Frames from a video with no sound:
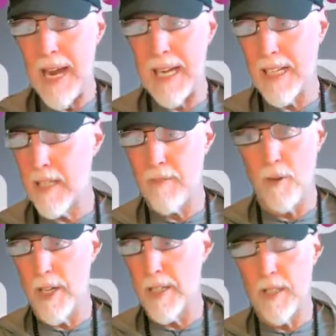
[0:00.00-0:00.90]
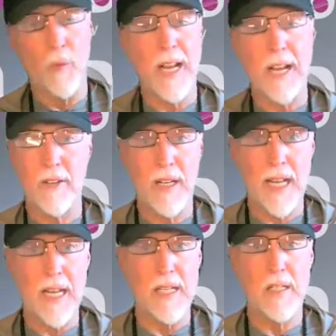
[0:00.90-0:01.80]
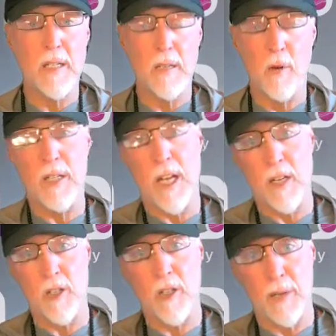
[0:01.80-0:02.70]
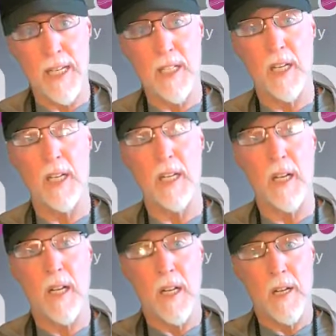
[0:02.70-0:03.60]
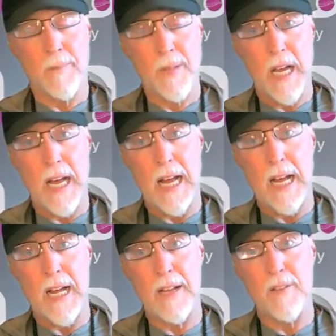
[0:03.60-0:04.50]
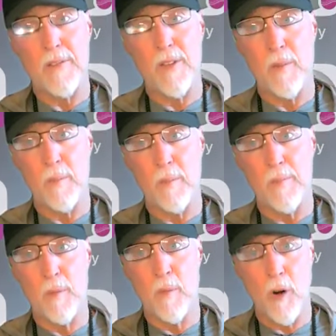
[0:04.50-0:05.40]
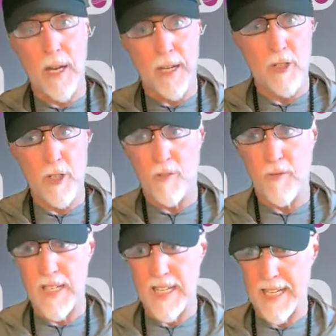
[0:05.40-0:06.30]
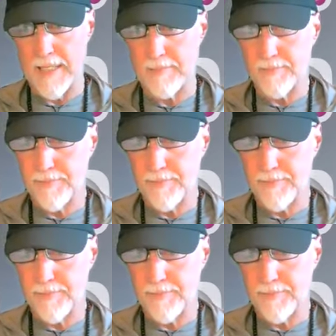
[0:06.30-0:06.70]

pain in the foot, whatever it is, the more attention you place on it, the more energy you're feeding it.